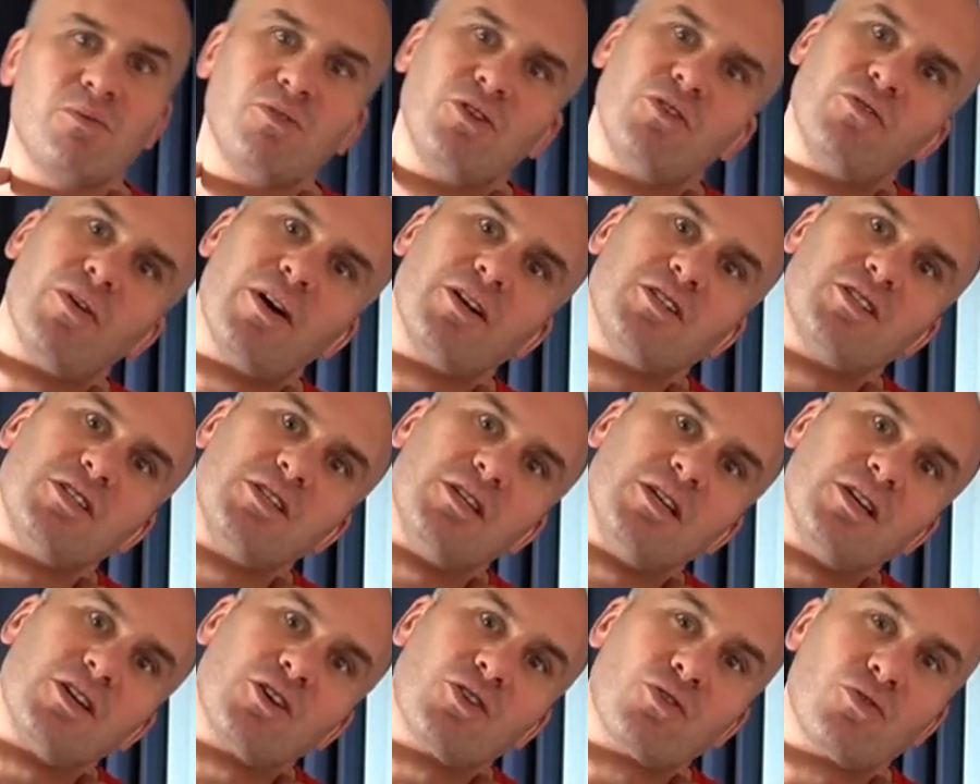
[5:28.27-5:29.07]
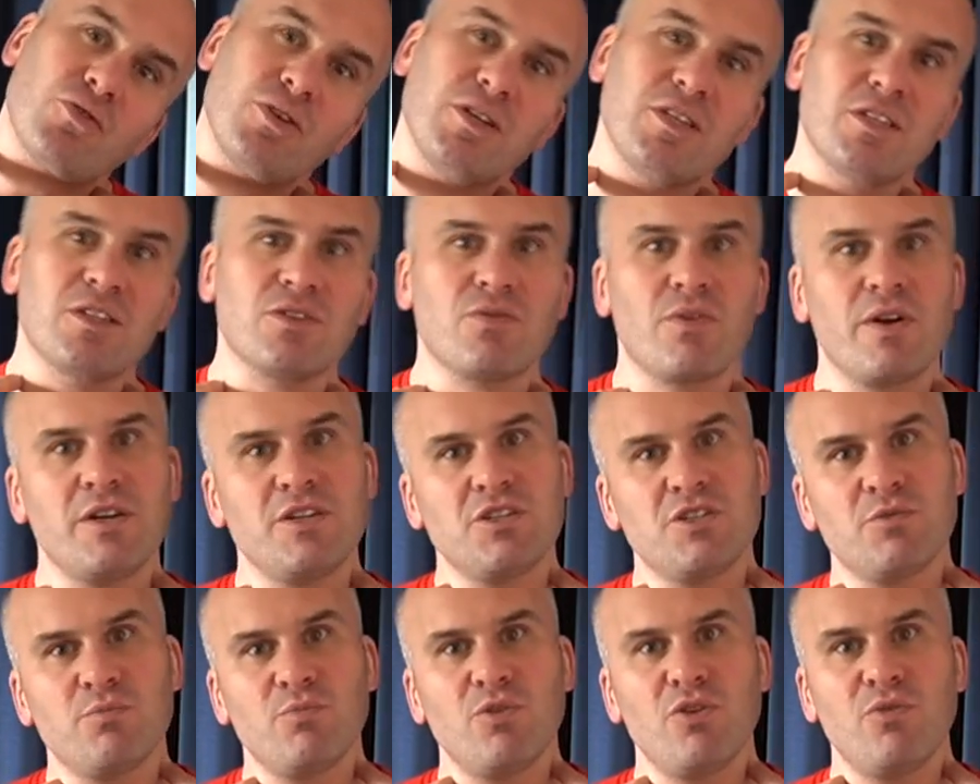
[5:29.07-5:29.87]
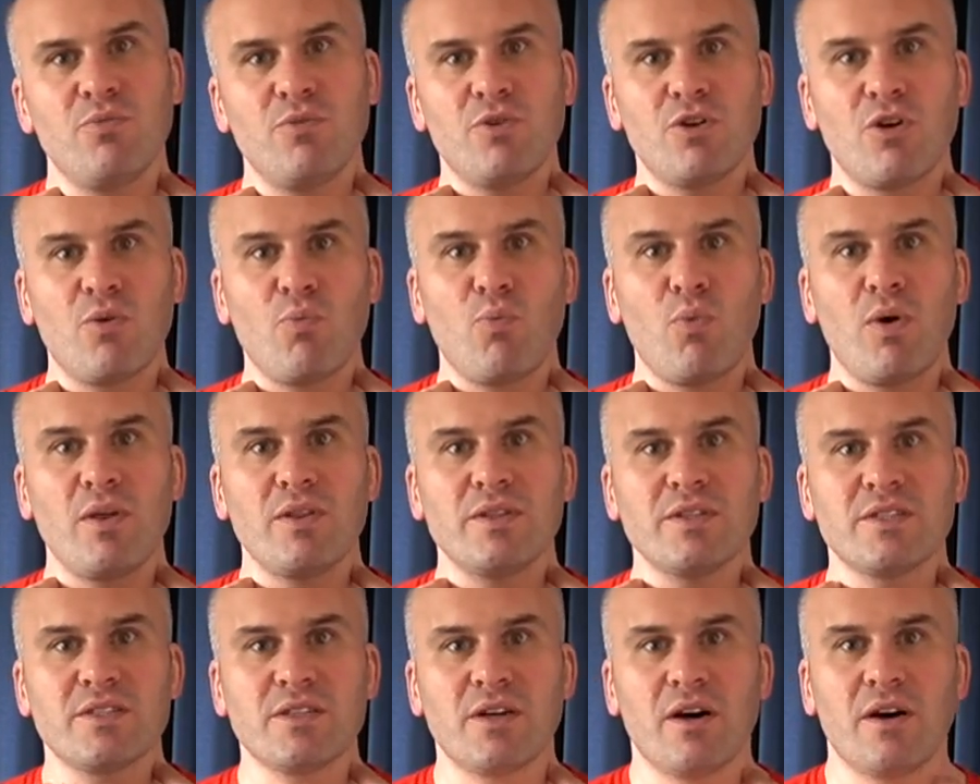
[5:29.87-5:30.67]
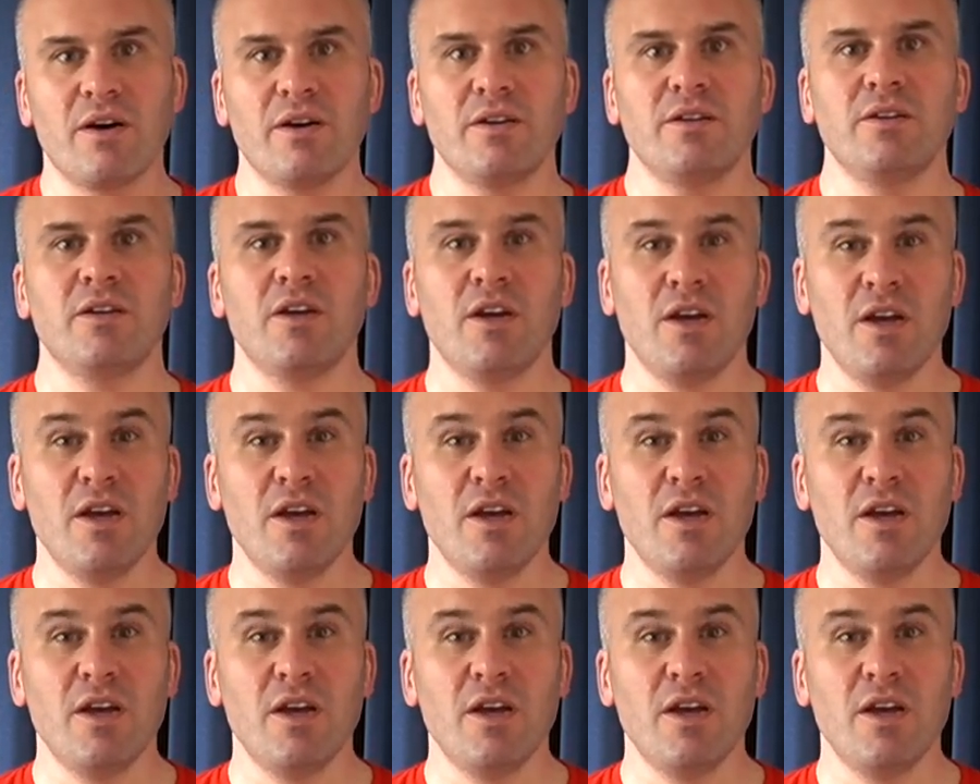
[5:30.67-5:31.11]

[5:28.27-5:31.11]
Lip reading: you've actually increased the range of movement on one side.